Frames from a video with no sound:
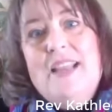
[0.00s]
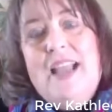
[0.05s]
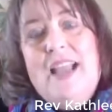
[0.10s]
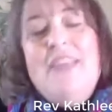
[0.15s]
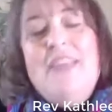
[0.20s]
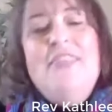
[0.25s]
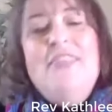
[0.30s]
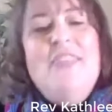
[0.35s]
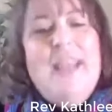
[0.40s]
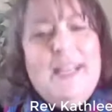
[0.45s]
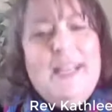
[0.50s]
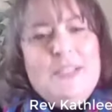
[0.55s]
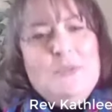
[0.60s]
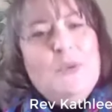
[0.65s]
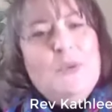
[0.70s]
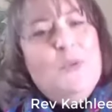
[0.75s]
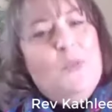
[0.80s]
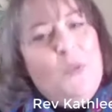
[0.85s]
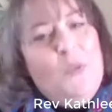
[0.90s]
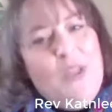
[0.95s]
And that's
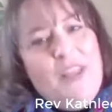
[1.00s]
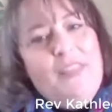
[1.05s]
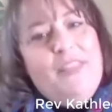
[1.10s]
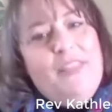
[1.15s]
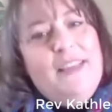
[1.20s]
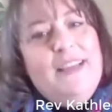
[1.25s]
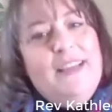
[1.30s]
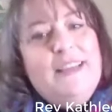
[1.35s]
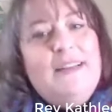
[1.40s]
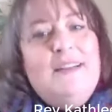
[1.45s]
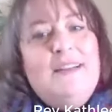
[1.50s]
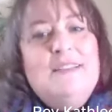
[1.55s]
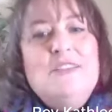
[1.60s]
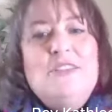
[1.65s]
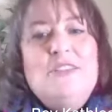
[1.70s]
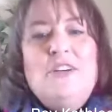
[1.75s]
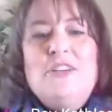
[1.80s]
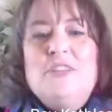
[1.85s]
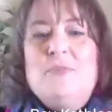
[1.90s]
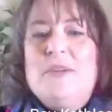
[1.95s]
when we think it all
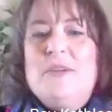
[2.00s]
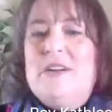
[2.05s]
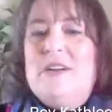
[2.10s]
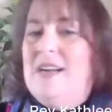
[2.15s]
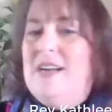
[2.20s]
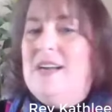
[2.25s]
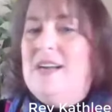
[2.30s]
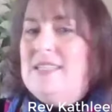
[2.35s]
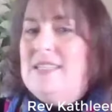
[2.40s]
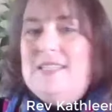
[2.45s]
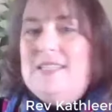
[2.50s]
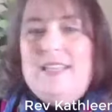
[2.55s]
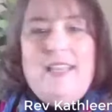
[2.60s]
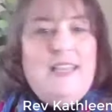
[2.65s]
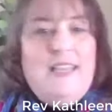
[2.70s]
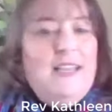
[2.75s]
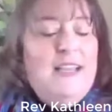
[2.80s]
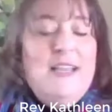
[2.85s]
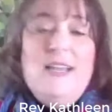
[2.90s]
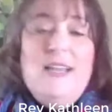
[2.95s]
starts, but
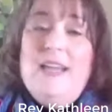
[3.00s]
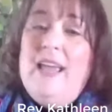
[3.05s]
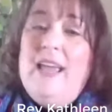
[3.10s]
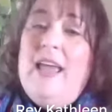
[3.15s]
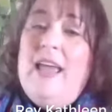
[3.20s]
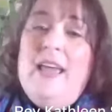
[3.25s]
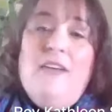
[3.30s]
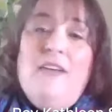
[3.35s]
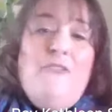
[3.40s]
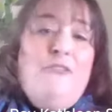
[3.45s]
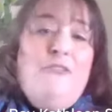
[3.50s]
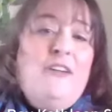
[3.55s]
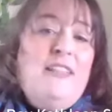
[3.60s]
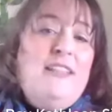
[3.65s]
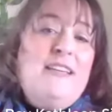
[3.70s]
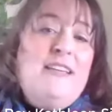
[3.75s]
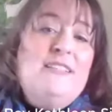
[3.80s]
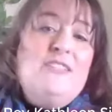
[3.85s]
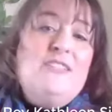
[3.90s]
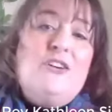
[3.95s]
honestly,
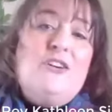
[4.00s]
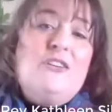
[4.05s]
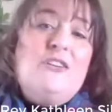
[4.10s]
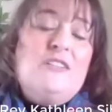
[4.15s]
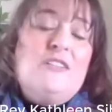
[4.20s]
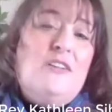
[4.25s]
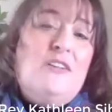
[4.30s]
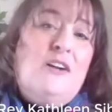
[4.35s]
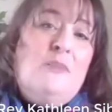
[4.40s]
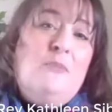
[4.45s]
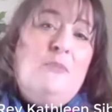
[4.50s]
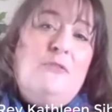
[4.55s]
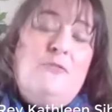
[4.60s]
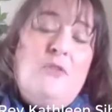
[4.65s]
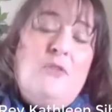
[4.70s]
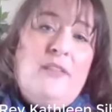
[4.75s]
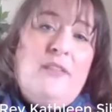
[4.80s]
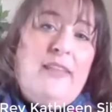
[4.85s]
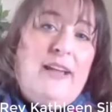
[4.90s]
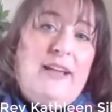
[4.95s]
everything starts long
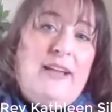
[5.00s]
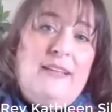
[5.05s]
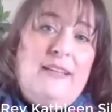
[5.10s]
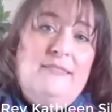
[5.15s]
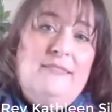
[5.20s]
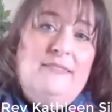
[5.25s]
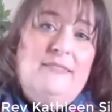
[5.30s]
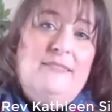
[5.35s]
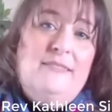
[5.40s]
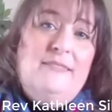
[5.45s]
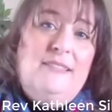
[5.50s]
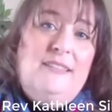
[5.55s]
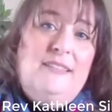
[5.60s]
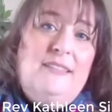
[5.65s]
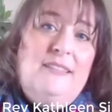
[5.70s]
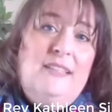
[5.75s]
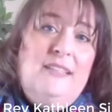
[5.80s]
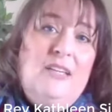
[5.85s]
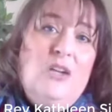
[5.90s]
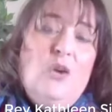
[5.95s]
before that.
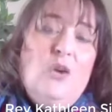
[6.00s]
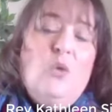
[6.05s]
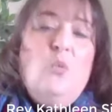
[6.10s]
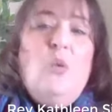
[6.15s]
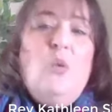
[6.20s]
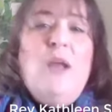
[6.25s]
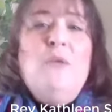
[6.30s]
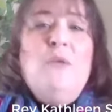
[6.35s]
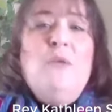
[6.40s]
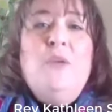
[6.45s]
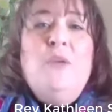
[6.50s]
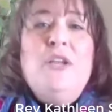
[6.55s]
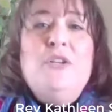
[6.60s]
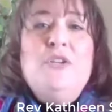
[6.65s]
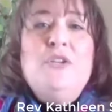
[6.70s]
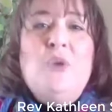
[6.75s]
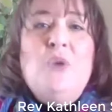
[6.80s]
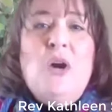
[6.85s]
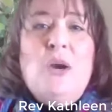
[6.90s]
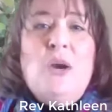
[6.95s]
When we
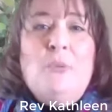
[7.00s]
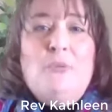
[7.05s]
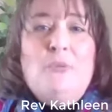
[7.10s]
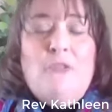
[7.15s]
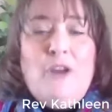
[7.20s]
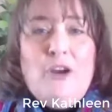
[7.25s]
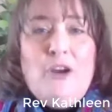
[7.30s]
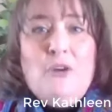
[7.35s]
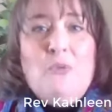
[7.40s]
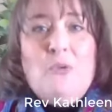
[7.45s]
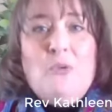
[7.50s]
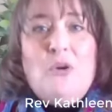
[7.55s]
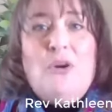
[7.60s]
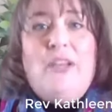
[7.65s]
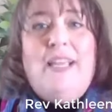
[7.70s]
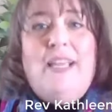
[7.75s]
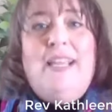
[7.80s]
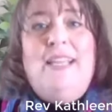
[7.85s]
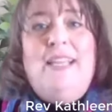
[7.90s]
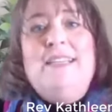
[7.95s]
do our prayer
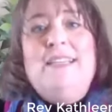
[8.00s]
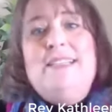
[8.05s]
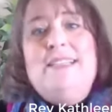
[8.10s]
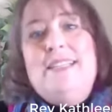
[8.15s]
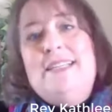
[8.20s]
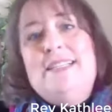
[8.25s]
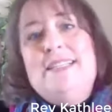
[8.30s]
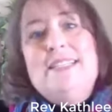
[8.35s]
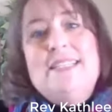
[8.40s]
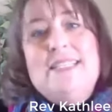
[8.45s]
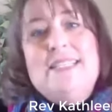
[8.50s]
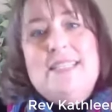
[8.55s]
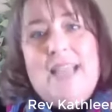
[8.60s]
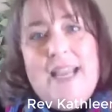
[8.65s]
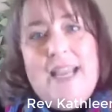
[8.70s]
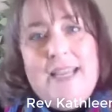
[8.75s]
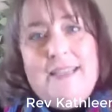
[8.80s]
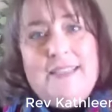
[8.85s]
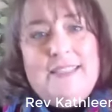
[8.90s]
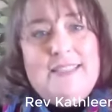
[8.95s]
work, it is in
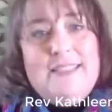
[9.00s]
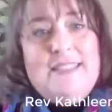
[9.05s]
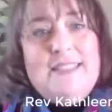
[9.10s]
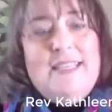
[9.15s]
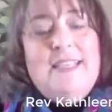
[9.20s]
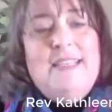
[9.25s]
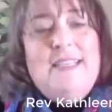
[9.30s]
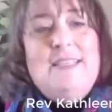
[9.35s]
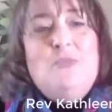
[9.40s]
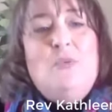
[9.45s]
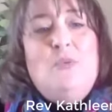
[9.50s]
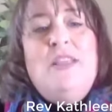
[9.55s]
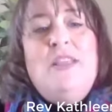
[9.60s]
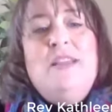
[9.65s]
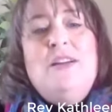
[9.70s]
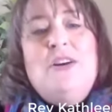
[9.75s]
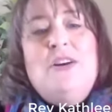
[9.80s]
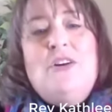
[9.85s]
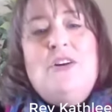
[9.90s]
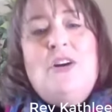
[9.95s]
silence. It is
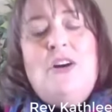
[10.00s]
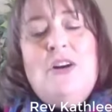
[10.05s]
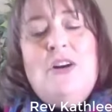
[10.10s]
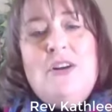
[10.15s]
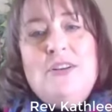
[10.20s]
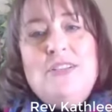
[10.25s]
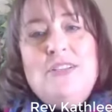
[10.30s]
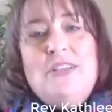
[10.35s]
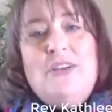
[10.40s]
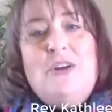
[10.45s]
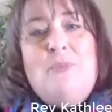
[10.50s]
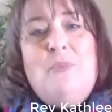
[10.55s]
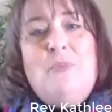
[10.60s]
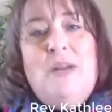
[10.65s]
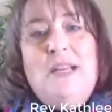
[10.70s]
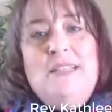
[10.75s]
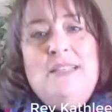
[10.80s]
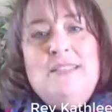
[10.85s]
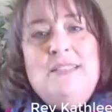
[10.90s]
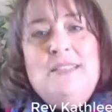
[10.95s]
within our hearts and our
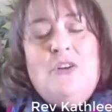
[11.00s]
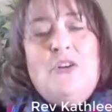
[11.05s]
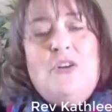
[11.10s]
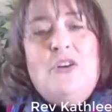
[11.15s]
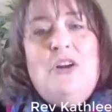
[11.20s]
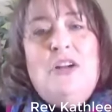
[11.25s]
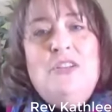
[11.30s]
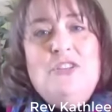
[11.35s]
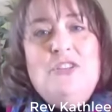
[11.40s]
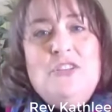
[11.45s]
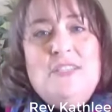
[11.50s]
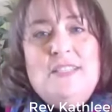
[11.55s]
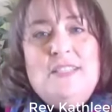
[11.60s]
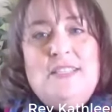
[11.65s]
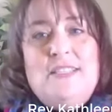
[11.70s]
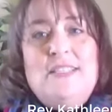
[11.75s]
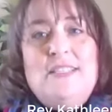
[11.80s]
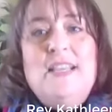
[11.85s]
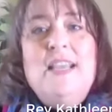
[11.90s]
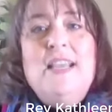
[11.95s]
minds and our
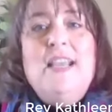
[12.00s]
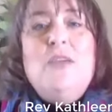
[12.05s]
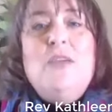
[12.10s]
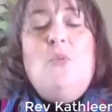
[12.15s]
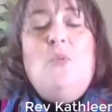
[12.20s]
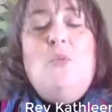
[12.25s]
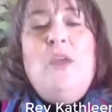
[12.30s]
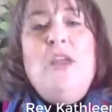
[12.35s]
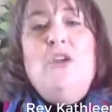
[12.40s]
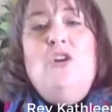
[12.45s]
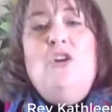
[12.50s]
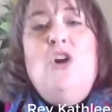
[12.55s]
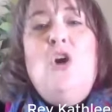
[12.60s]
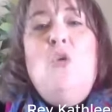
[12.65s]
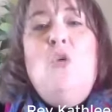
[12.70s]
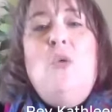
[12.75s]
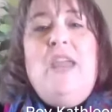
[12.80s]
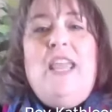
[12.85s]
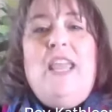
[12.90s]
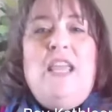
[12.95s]
consciousness. We
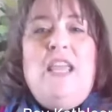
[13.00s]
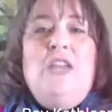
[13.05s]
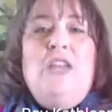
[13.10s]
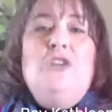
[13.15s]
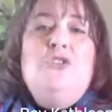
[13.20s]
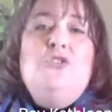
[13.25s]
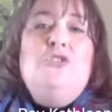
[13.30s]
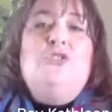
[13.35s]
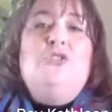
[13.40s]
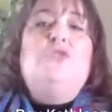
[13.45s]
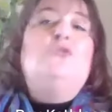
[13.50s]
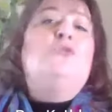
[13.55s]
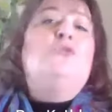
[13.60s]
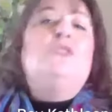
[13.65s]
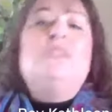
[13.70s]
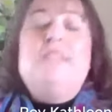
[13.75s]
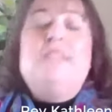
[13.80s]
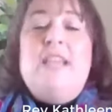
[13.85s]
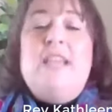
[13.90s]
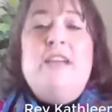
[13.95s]
go into
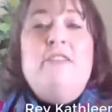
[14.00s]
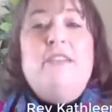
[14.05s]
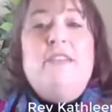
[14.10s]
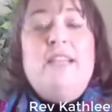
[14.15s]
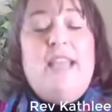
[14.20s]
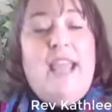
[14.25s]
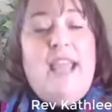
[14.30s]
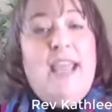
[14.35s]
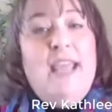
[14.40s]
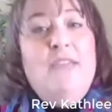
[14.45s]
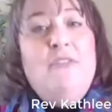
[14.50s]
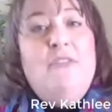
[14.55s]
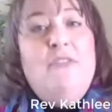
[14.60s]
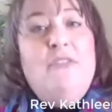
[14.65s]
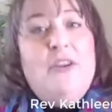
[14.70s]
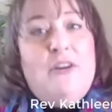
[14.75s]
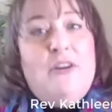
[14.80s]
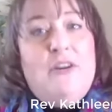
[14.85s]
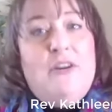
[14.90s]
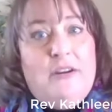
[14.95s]
the sacred cave of
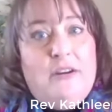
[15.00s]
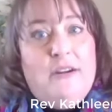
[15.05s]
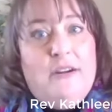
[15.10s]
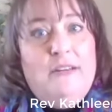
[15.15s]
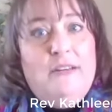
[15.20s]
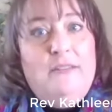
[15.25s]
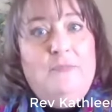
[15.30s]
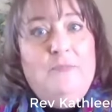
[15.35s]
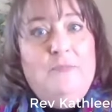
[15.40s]
the heart